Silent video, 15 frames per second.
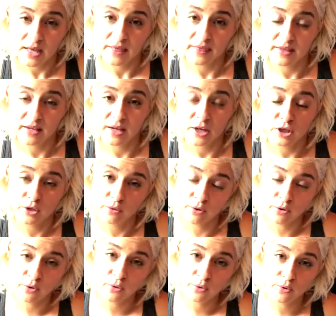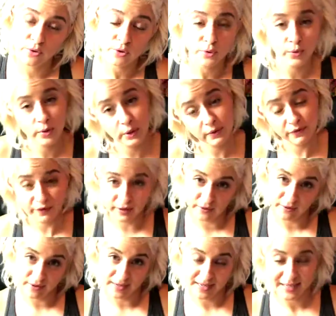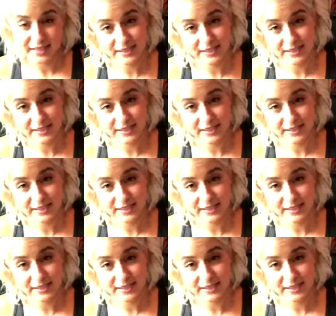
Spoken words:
The Unicorn Oil Fairy